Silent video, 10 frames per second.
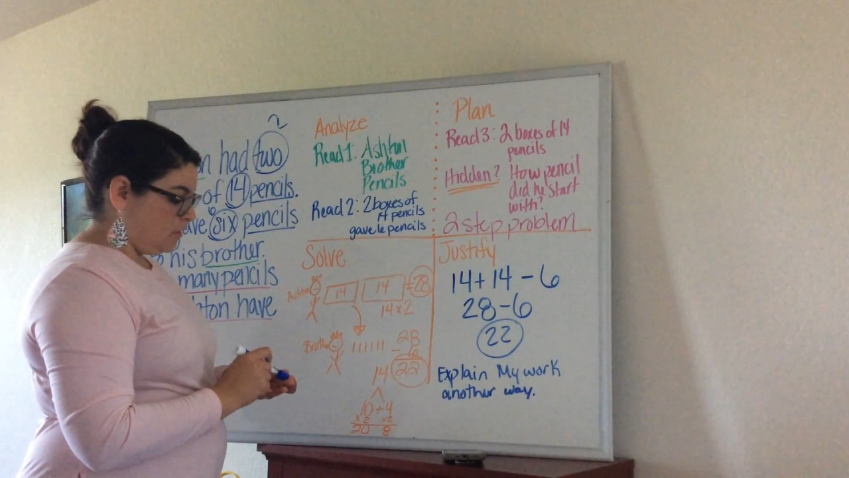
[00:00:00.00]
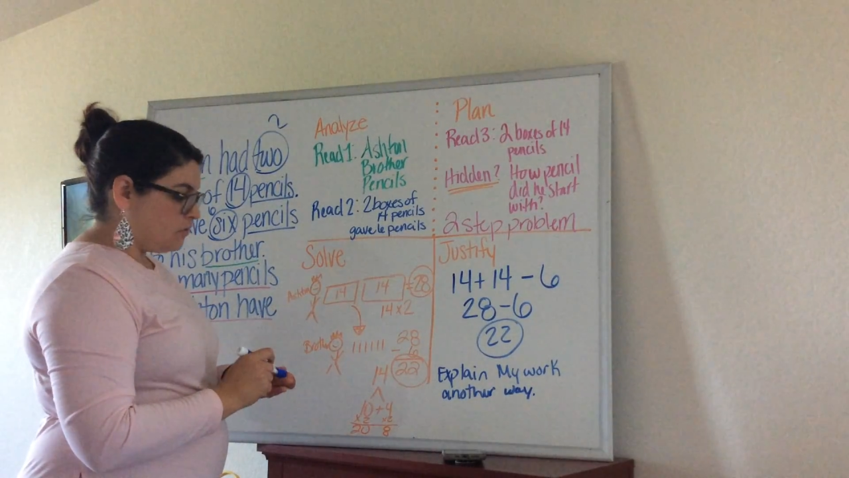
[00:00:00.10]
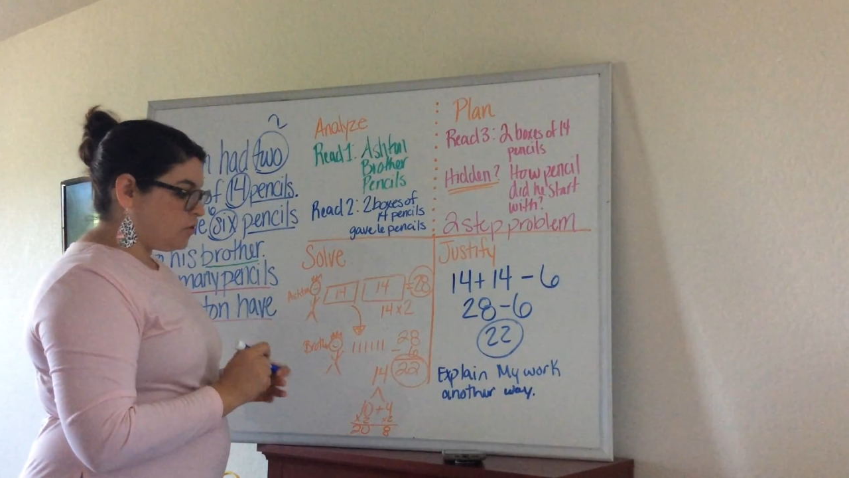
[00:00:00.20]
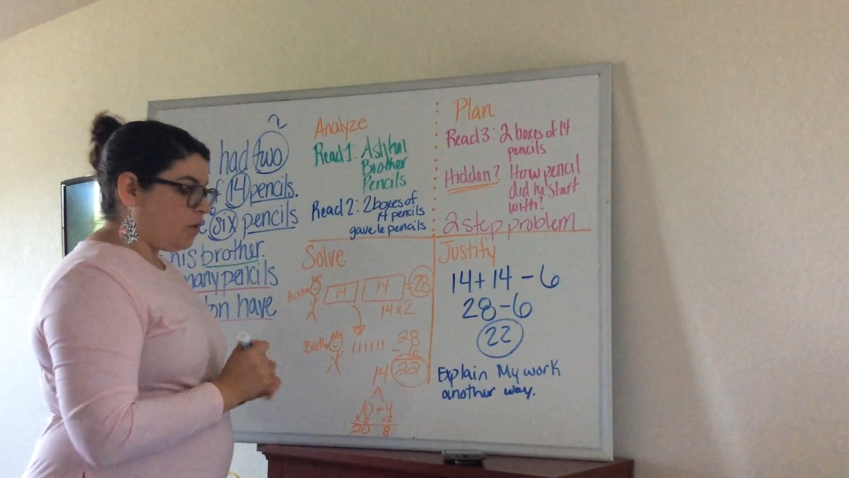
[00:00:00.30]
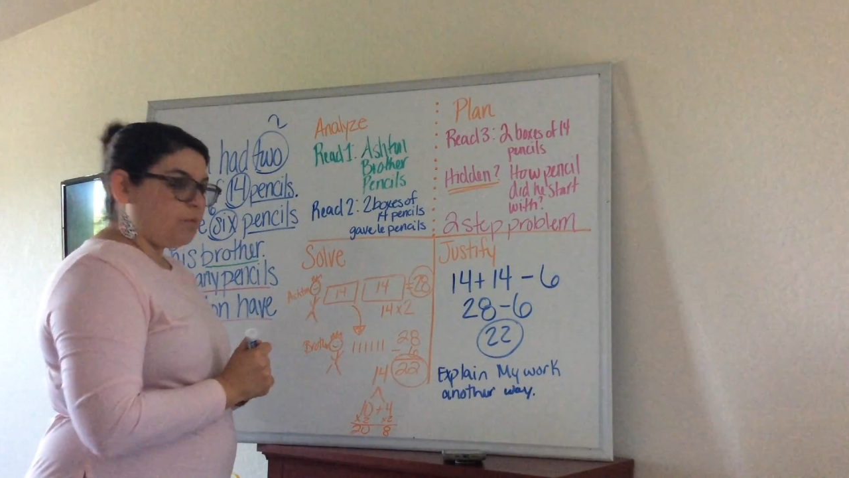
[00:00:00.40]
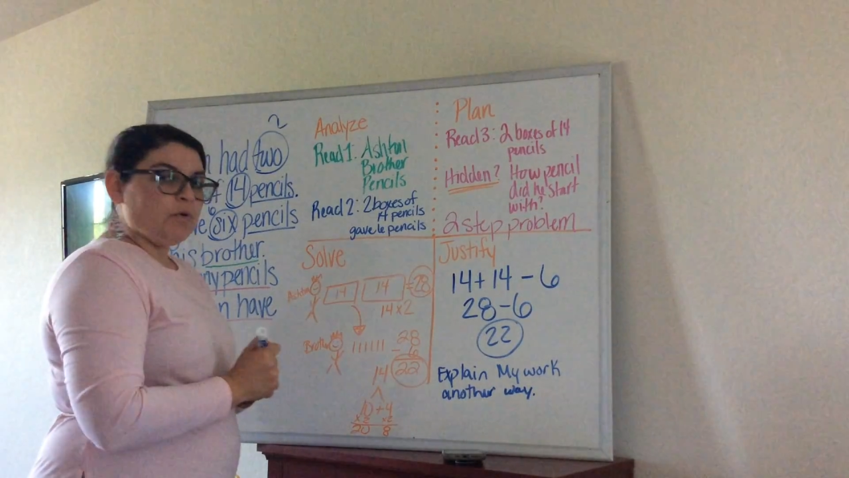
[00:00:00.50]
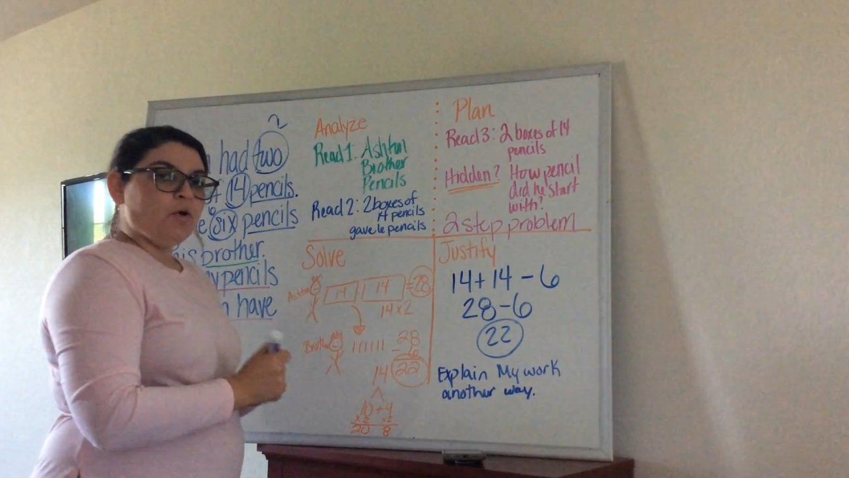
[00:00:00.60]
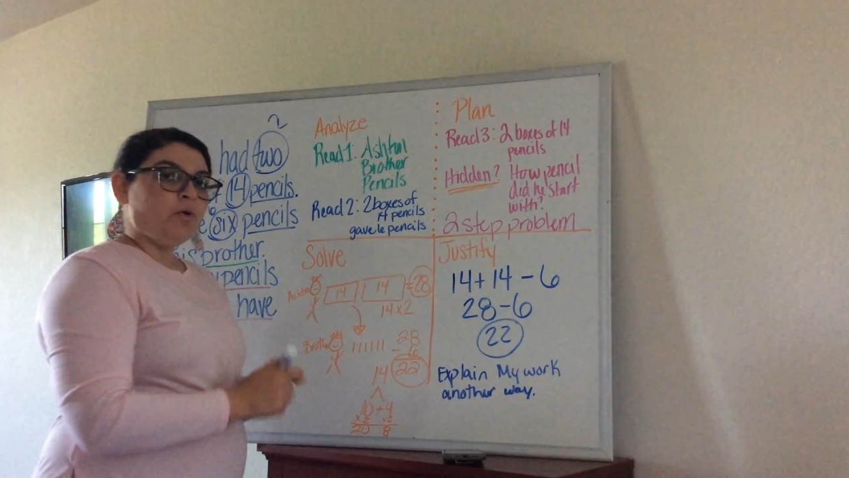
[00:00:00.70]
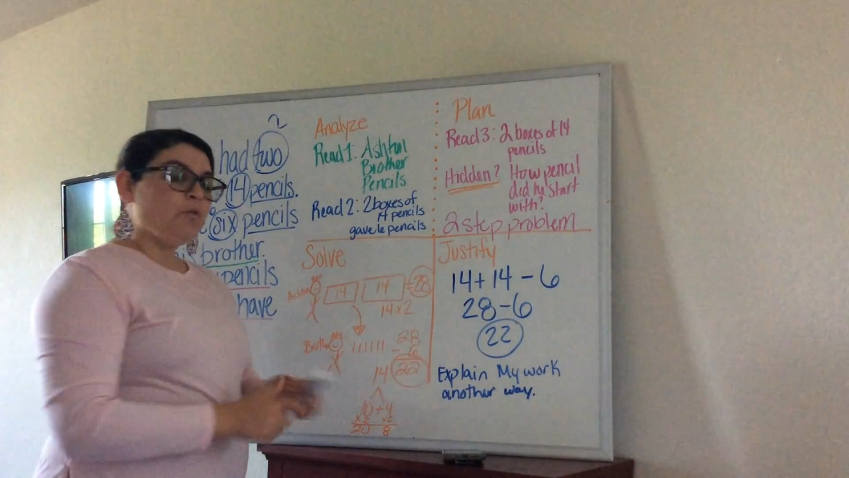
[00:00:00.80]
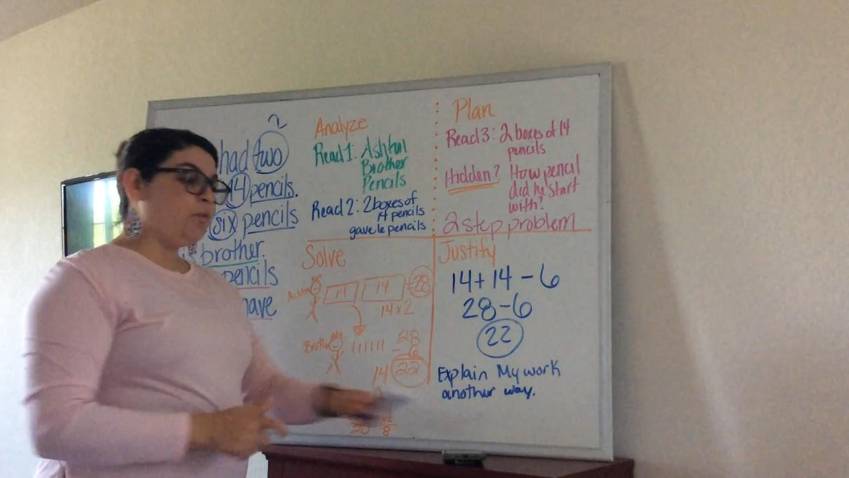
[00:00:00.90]
So
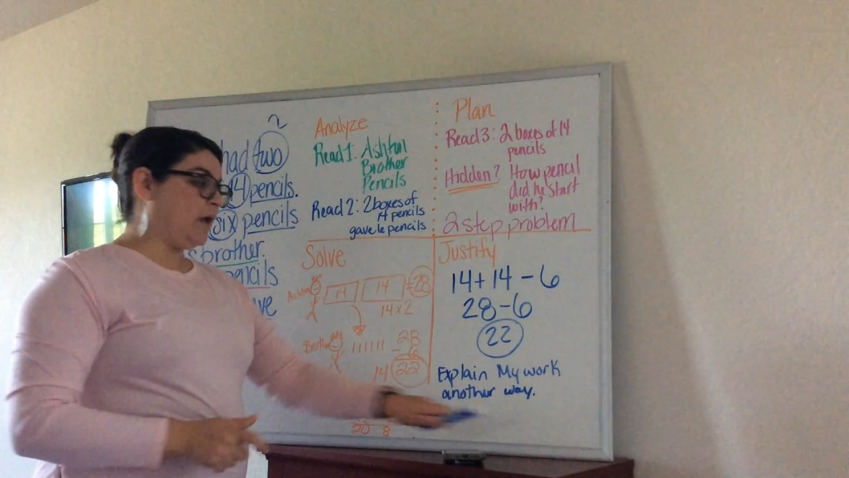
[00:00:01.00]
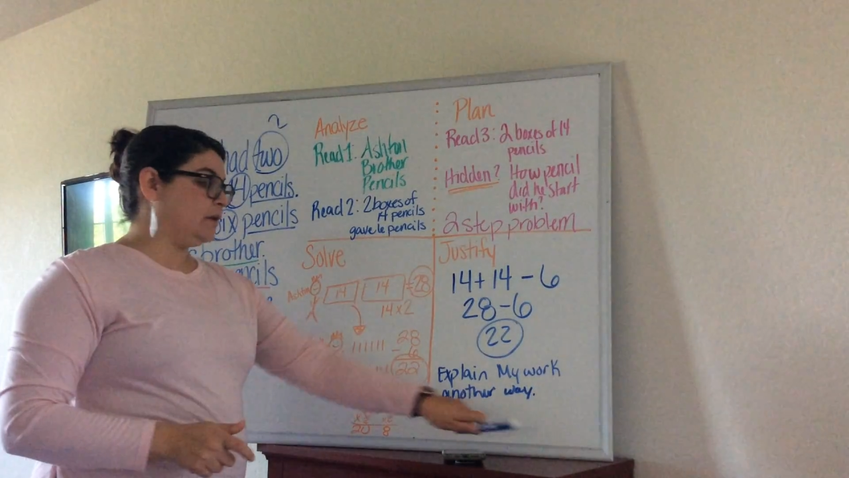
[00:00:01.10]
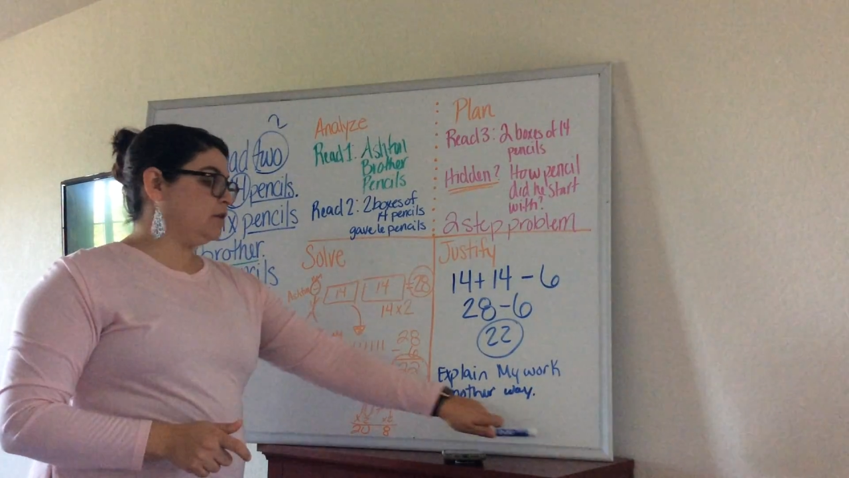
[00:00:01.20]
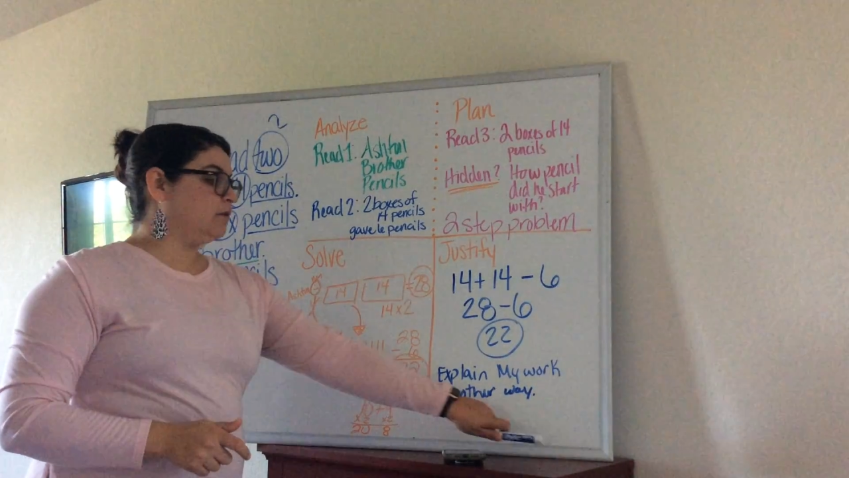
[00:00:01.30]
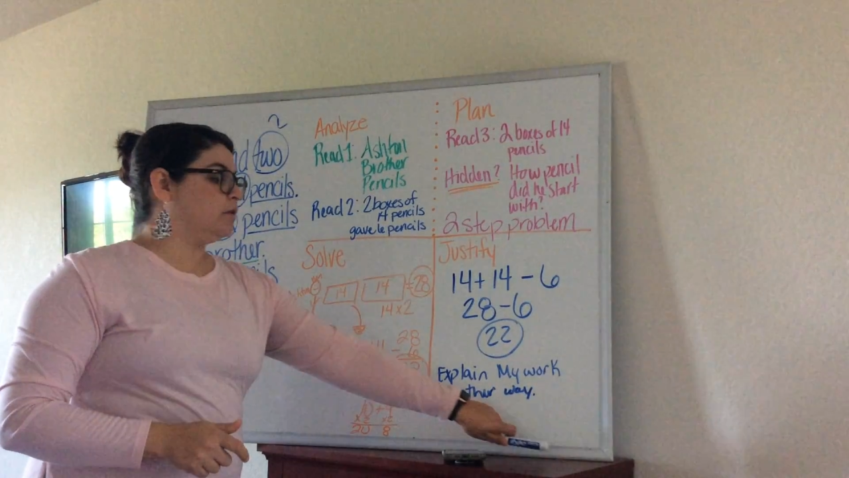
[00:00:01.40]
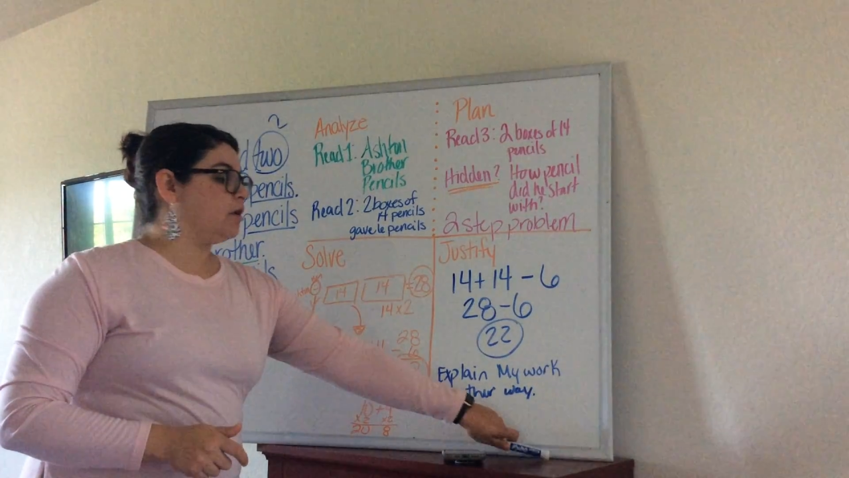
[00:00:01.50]
when you